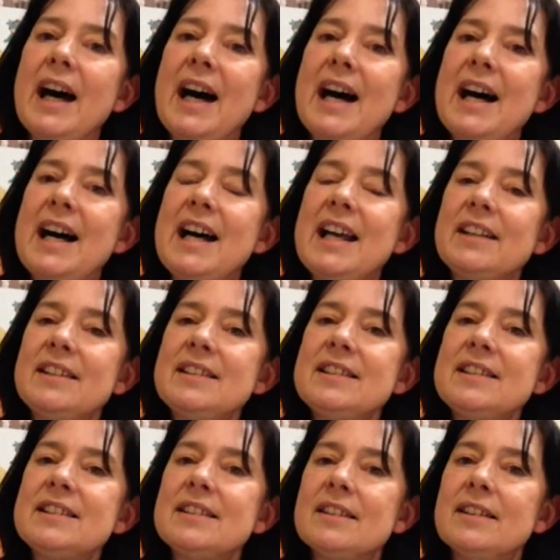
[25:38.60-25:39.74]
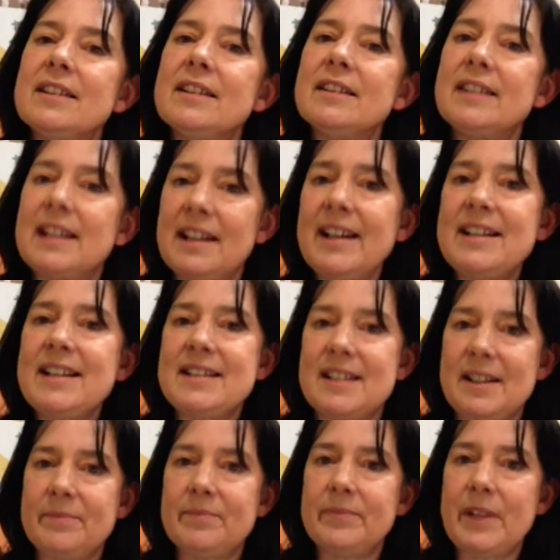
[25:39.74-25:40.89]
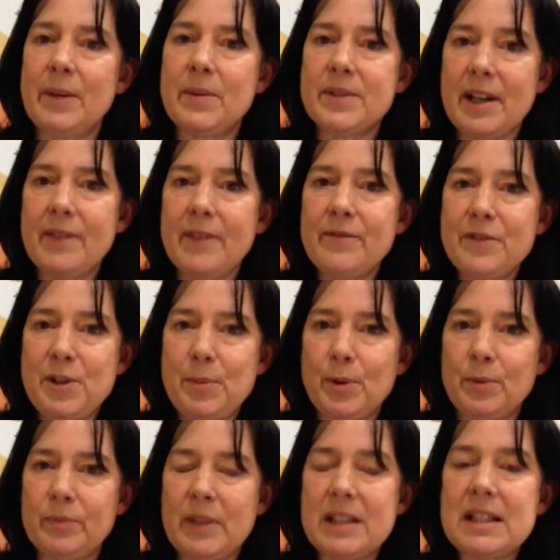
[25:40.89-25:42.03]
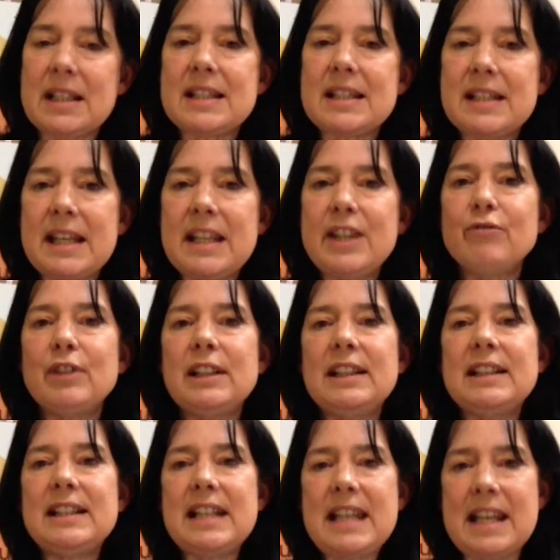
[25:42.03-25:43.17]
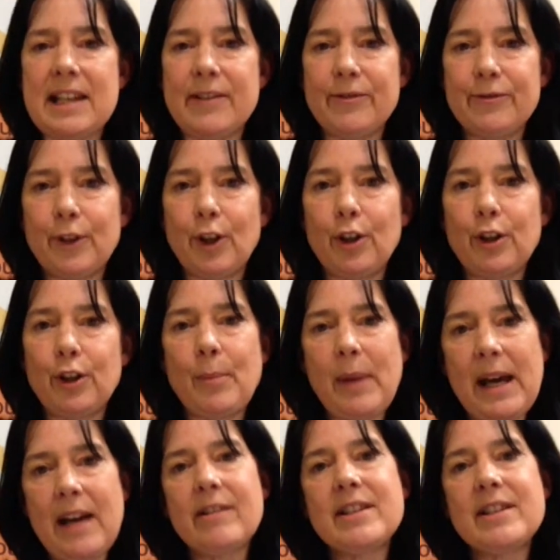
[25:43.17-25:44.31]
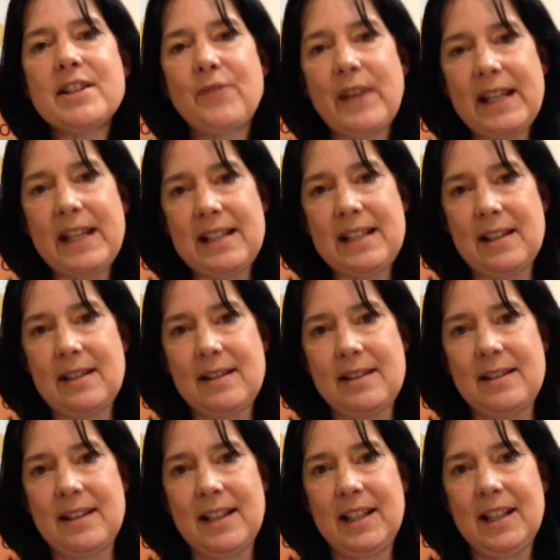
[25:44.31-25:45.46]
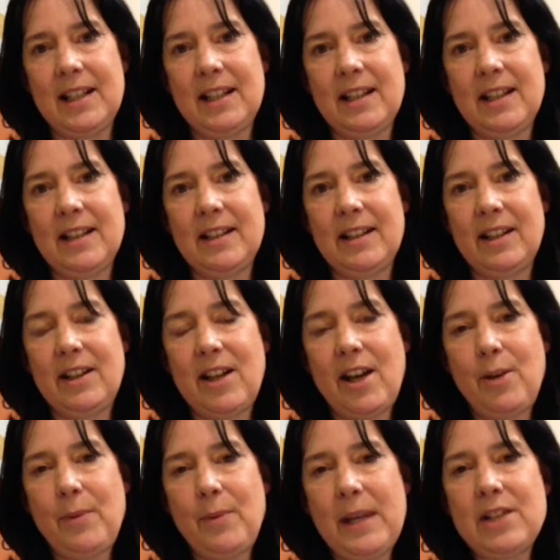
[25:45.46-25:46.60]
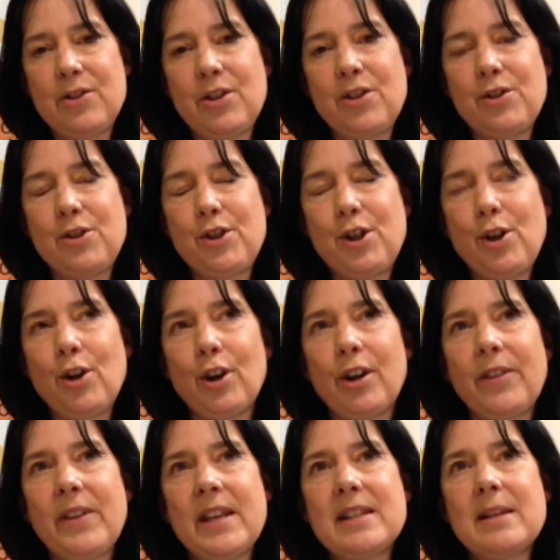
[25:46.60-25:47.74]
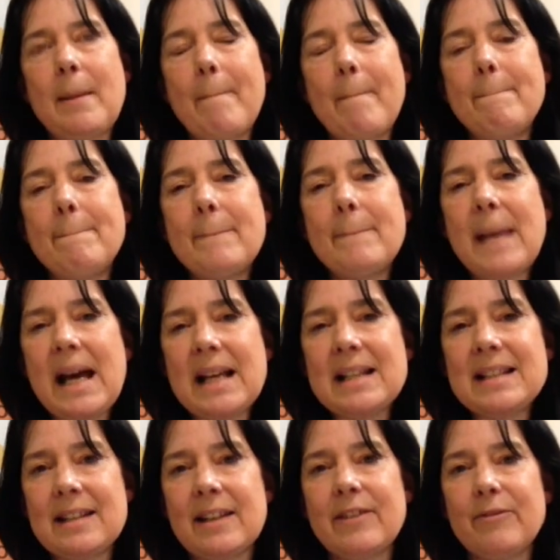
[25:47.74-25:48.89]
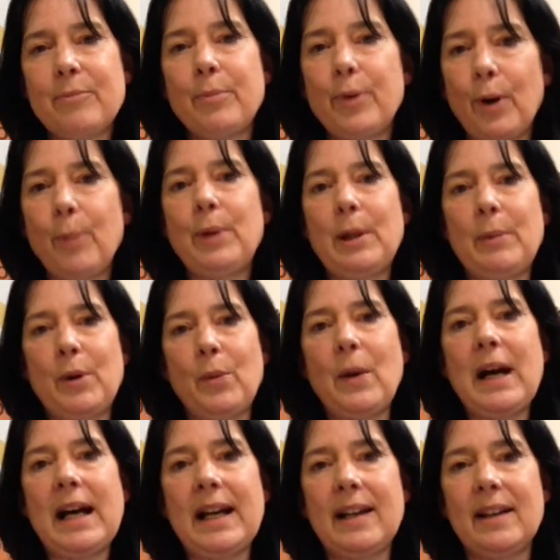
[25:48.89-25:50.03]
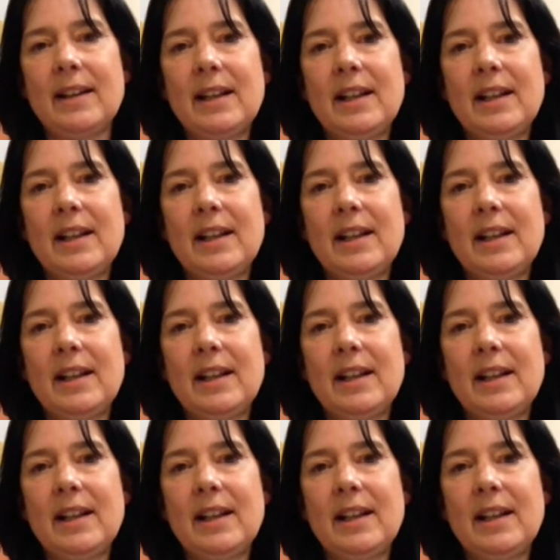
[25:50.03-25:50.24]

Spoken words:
And they liked it. It was comfortable. And to see the relief on the parents' faces, you know, it just took this massive problem away,